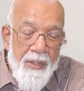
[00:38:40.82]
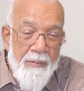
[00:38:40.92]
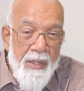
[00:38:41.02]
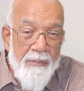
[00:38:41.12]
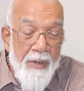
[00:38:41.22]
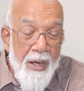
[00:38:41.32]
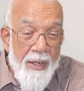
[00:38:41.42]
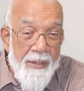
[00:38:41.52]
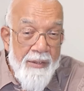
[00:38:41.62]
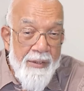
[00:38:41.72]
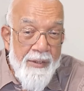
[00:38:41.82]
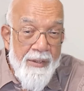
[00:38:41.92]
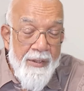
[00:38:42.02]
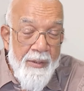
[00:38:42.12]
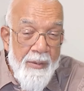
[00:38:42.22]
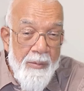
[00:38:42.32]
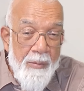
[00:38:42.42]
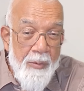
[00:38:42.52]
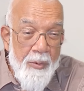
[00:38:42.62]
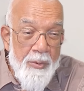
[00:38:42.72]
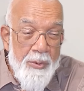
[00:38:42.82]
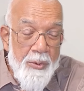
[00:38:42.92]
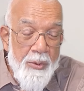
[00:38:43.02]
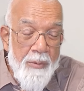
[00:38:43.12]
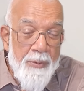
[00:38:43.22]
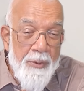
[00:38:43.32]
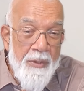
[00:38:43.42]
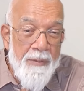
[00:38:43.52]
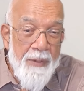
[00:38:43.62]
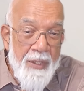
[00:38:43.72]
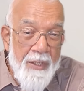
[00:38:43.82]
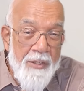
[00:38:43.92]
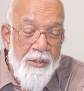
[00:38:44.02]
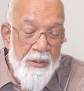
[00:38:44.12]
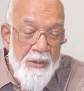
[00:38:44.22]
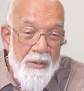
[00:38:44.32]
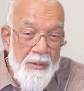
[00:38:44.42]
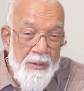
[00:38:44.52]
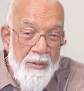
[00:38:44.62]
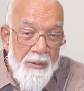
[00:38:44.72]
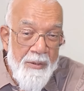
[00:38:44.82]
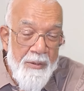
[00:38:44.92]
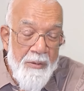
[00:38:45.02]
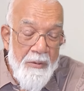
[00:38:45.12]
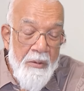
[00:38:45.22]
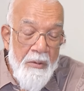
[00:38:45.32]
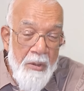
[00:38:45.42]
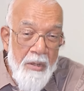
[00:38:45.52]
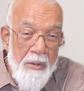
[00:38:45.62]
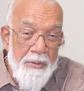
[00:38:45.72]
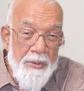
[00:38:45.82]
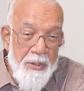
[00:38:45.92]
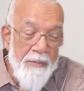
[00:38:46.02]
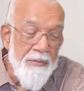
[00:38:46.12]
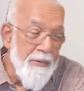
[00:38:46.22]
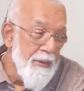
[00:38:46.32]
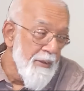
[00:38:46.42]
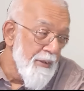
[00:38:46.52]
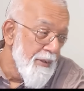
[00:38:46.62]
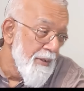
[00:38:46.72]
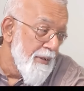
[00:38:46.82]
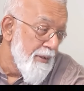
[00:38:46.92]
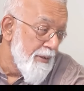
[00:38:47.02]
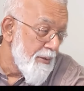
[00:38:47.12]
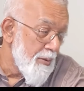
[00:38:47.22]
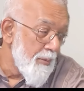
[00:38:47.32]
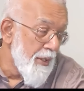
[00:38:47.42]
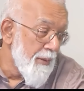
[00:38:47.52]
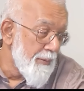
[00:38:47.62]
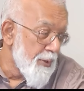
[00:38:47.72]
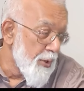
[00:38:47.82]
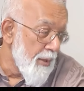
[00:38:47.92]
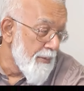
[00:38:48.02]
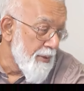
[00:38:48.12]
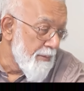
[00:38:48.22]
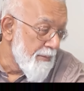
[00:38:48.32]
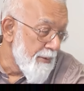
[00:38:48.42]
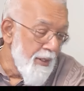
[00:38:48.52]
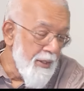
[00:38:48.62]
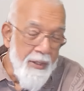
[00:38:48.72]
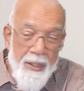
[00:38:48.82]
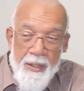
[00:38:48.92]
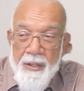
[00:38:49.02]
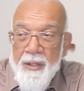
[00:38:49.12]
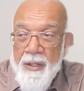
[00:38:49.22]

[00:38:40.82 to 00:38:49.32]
my mind moves to the purification. A lot of stuff to be absorbed completely.